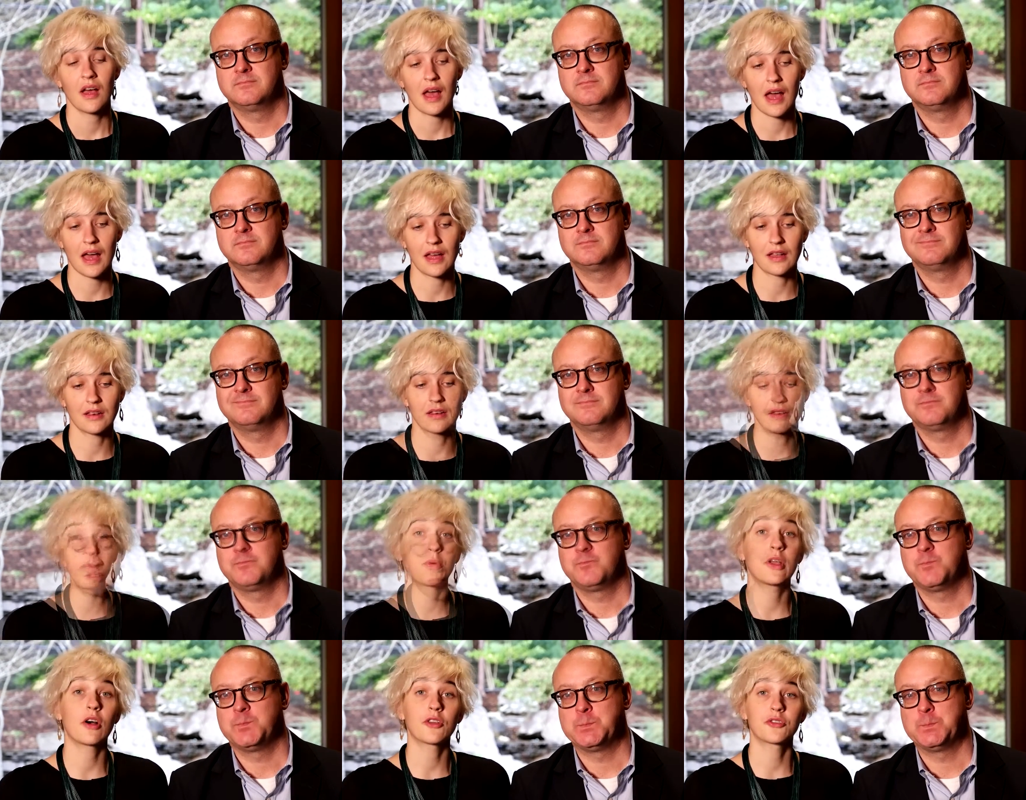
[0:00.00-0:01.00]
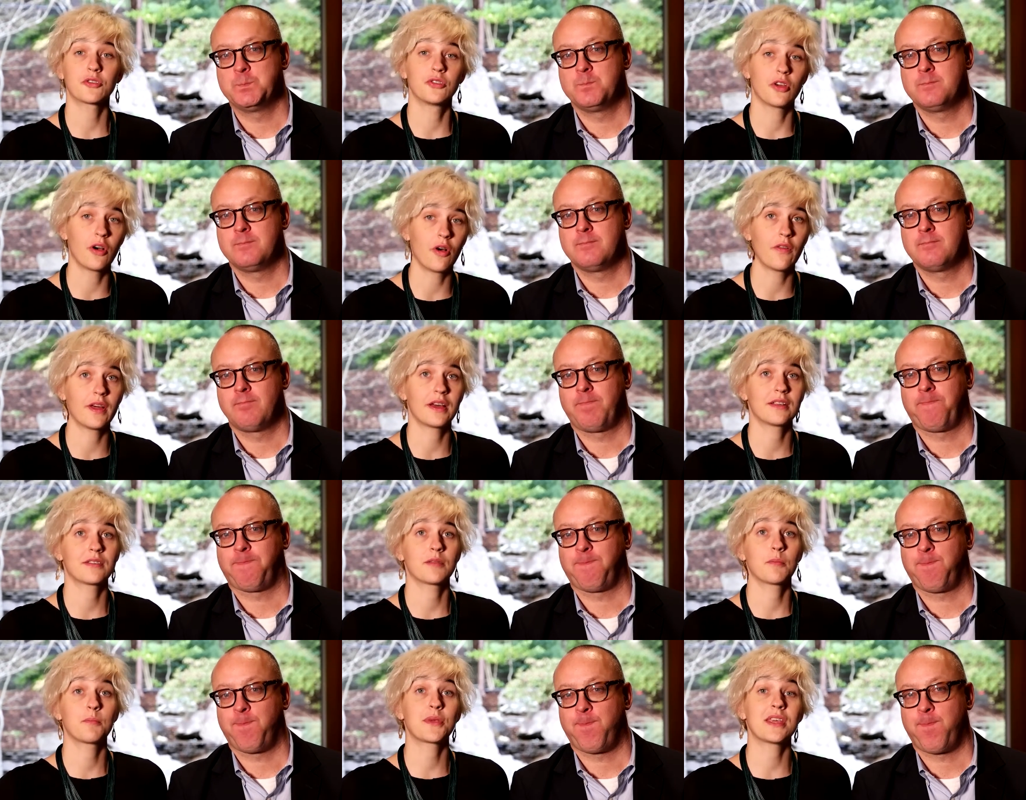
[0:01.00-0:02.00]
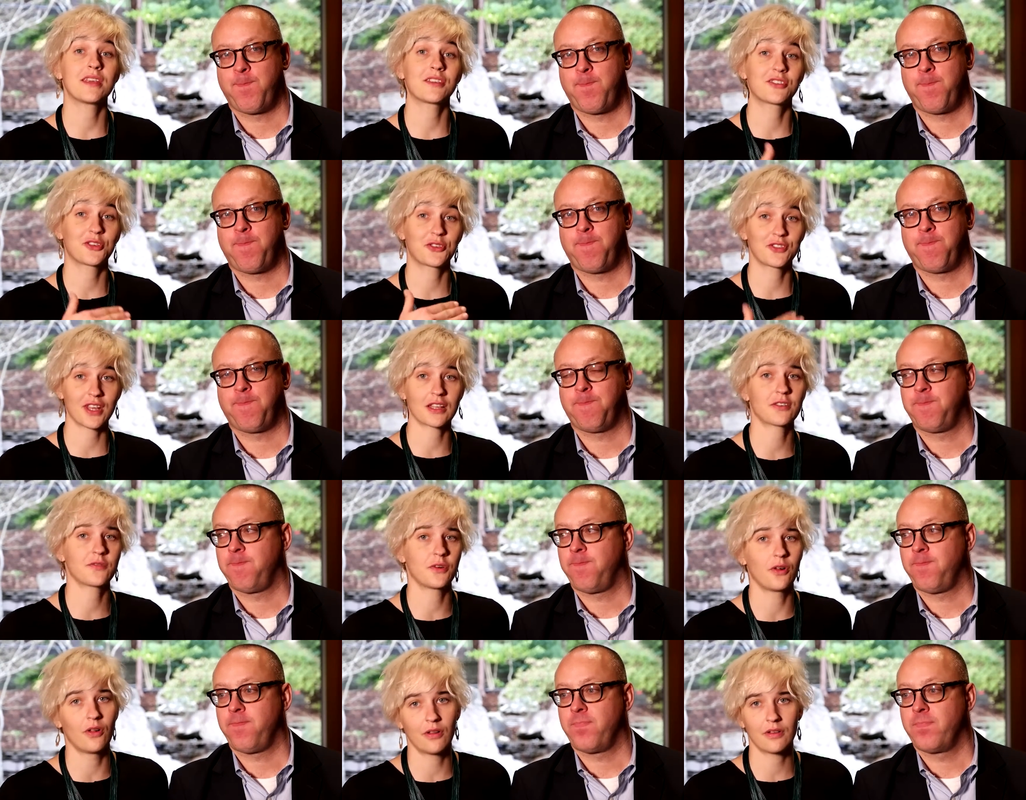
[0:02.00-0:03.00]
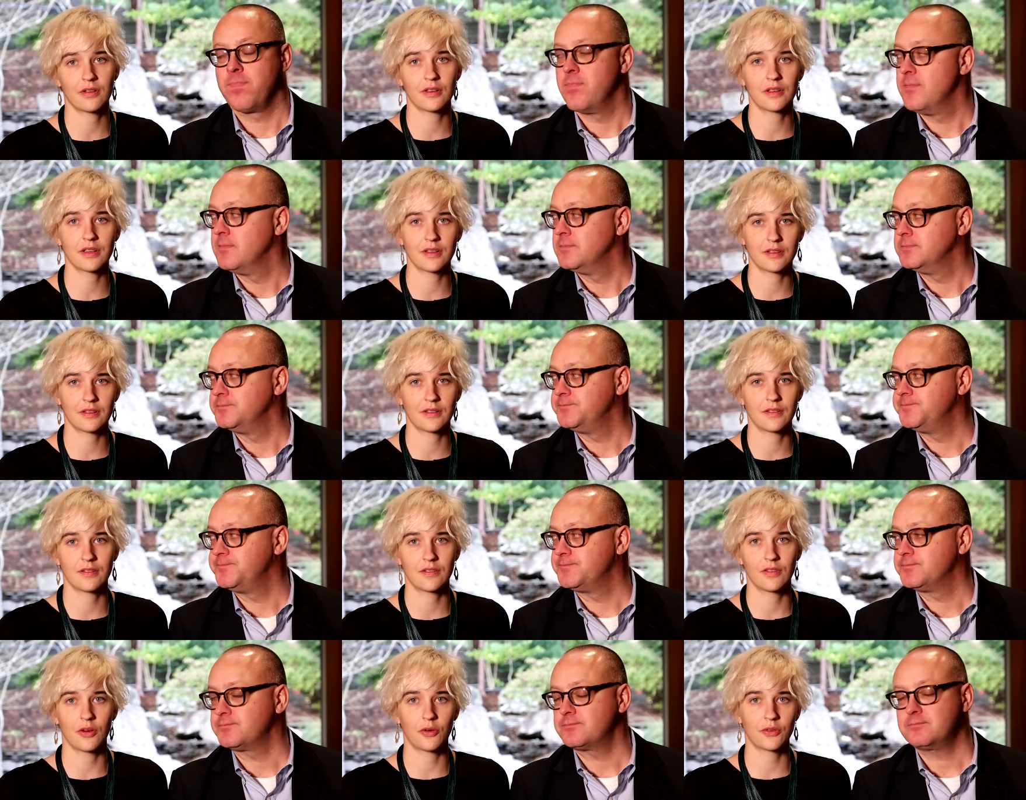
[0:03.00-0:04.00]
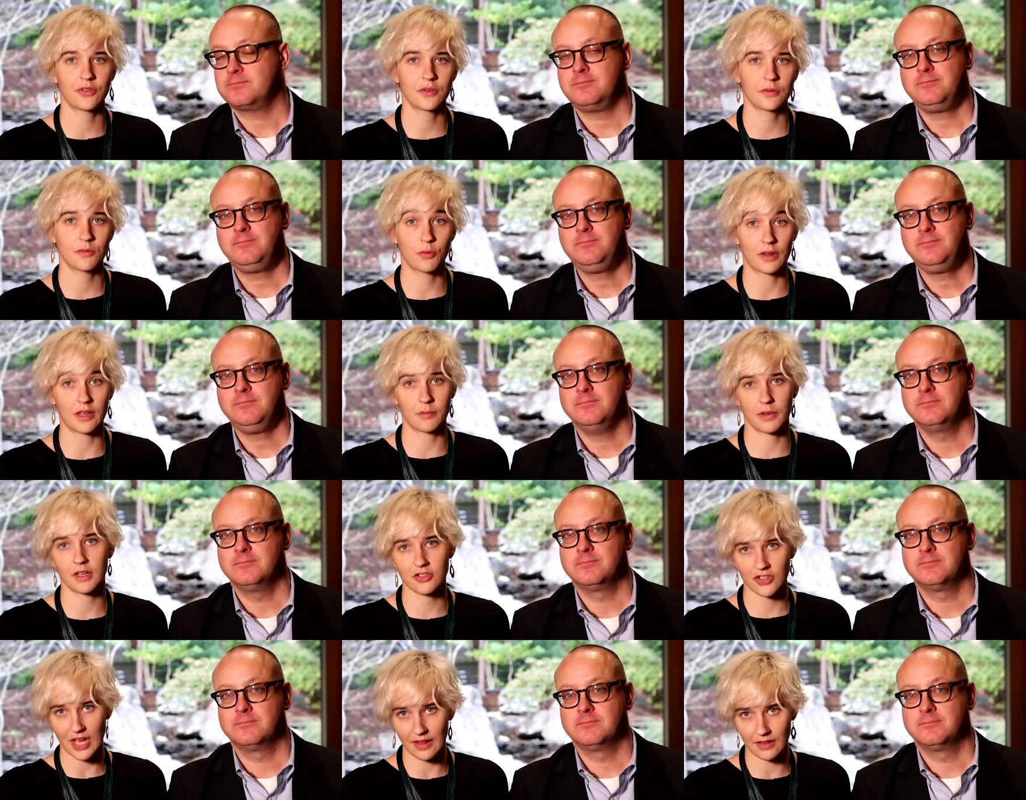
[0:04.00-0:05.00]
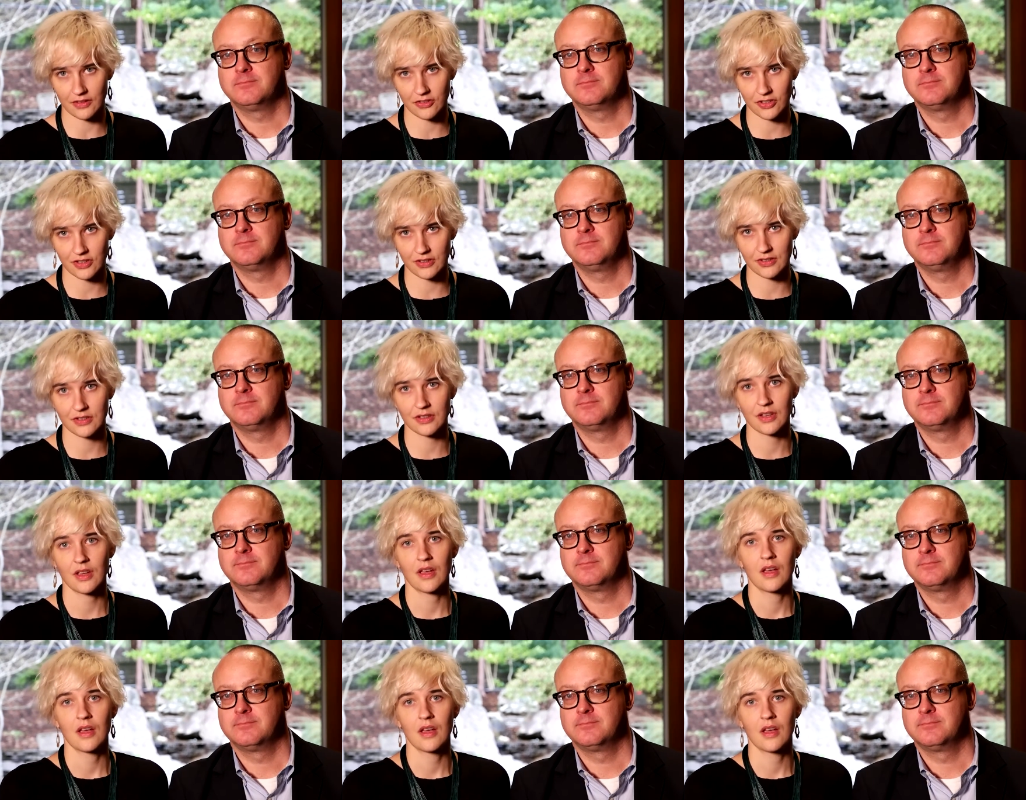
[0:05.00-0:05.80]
Speaker 1: And we also know that being successful in those really big challenges